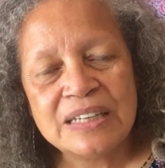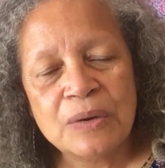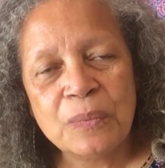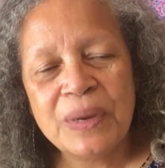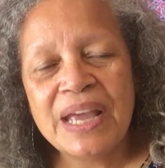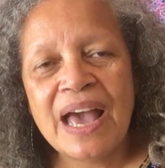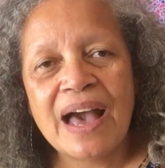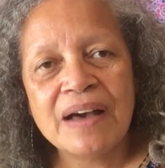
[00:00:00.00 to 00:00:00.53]

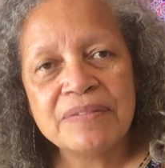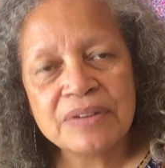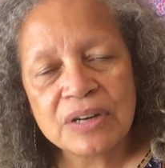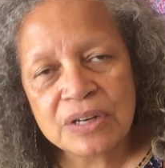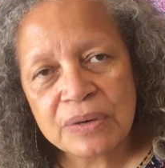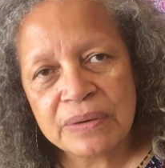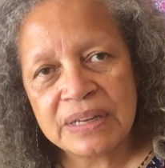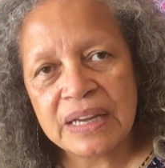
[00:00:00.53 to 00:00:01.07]
We have our
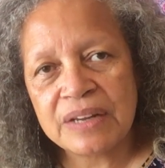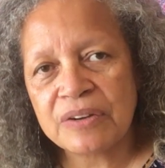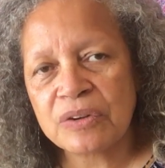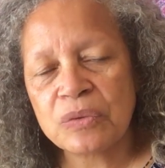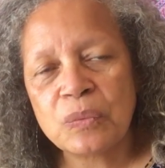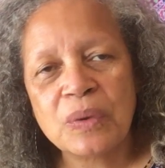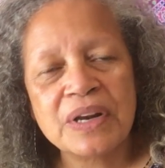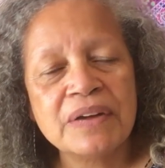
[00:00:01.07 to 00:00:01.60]
creator,
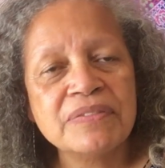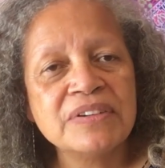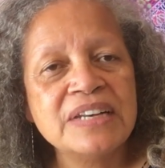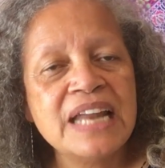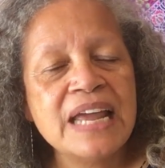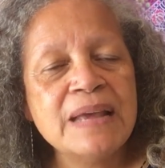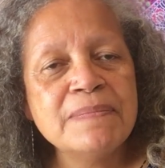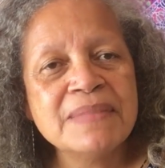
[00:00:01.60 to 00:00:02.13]
and whatever
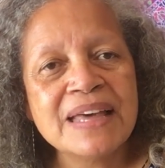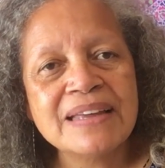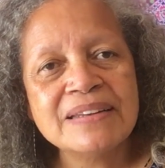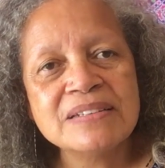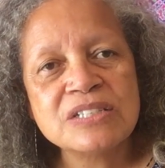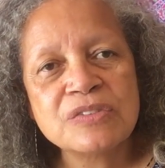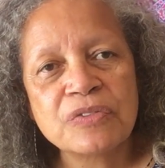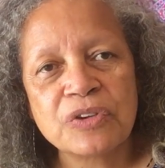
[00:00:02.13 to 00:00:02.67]
name that
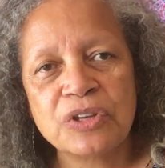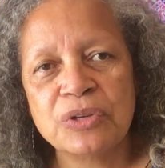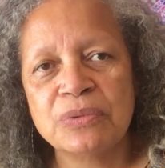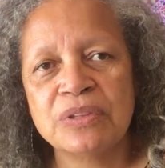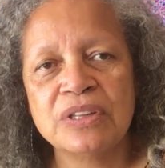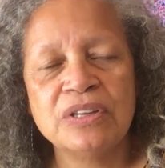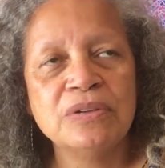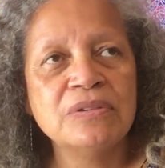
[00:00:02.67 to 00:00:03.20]
is for you,
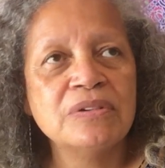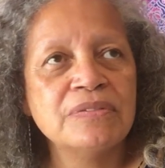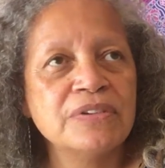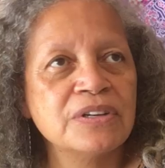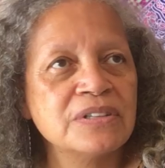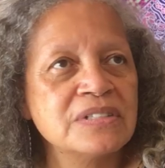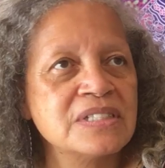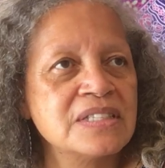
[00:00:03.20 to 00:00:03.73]
the
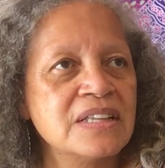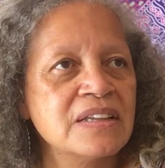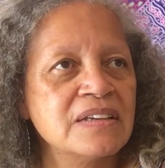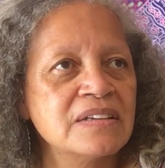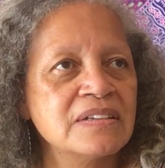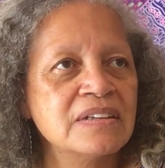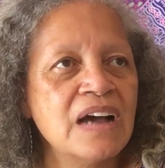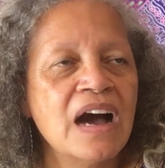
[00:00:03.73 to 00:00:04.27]
universe, the
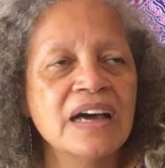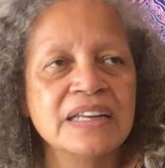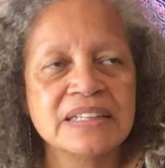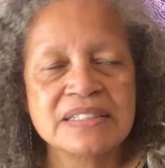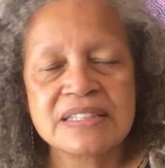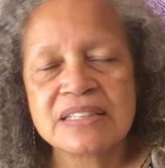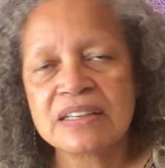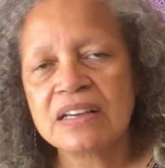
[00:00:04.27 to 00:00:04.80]

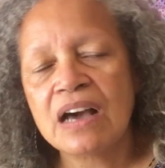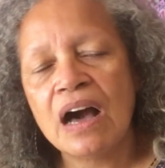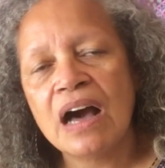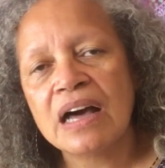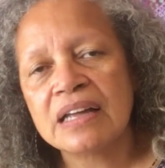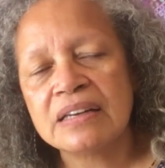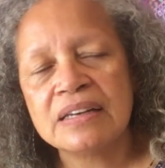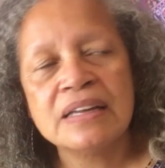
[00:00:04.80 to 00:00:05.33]
goddess, the
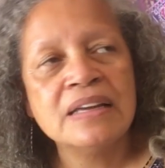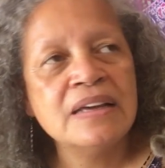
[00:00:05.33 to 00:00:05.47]
God,